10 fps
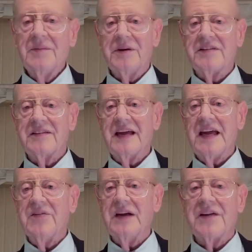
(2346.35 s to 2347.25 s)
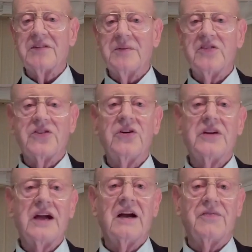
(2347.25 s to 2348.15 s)
But today we have to be so
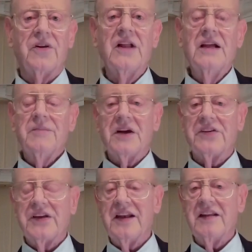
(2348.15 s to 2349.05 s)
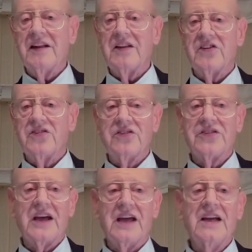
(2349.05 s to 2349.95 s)
careful because anything that you
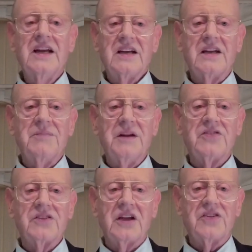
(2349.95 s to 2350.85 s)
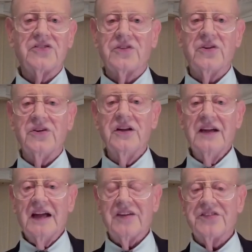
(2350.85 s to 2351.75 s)
say could be construed
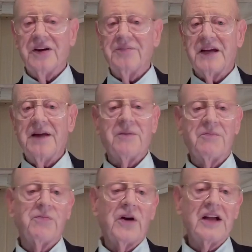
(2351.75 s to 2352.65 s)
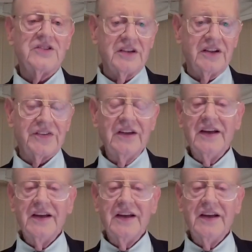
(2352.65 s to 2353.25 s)
as some type of prejudice